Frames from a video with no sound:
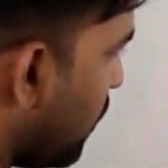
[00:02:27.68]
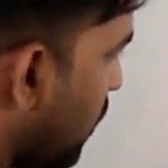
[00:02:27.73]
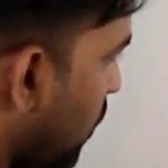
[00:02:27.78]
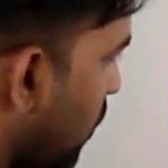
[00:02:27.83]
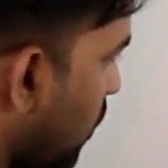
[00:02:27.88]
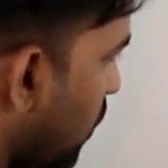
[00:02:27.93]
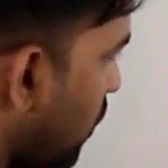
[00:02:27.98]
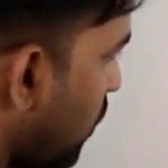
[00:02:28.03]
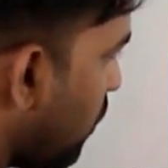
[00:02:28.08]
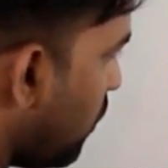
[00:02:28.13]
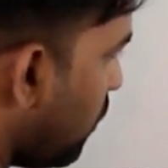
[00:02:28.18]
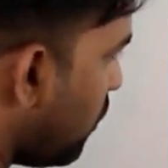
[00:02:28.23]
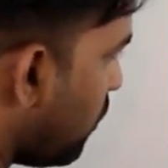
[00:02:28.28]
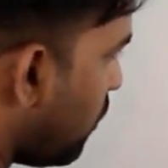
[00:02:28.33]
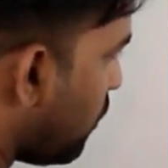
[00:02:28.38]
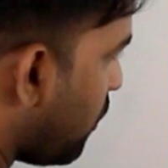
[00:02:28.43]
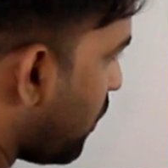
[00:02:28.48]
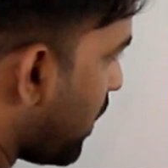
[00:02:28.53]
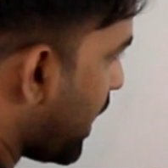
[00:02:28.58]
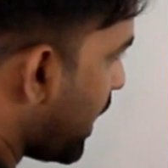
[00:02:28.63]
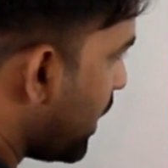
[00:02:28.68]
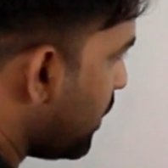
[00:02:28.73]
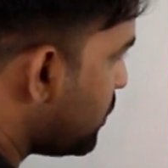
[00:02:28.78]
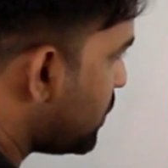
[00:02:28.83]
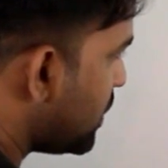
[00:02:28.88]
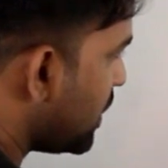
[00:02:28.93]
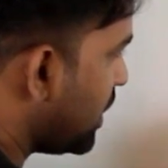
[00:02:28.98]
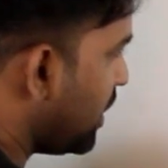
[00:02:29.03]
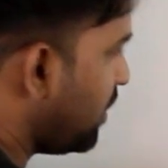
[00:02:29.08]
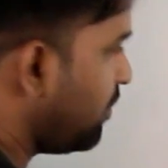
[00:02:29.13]
fourth, 5
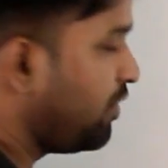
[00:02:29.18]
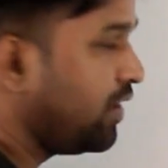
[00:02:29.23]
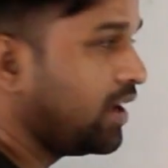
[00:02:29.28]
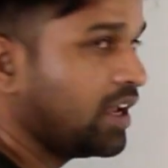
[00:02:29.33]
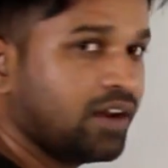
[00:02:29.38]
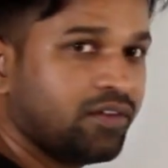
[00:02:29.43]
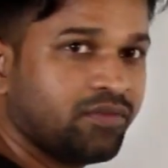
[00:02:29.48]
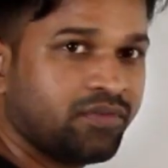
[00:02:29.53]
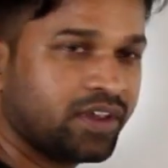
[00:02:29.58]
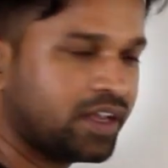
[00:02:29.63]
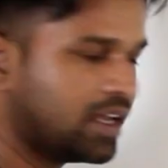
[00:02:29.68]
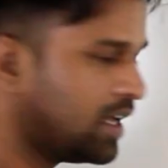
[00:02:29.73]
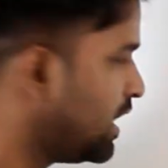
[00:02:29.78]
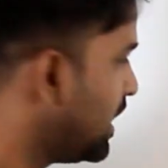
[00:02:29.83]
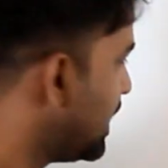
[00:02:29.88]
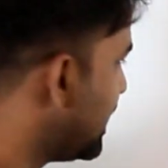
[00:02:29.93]
significant figure.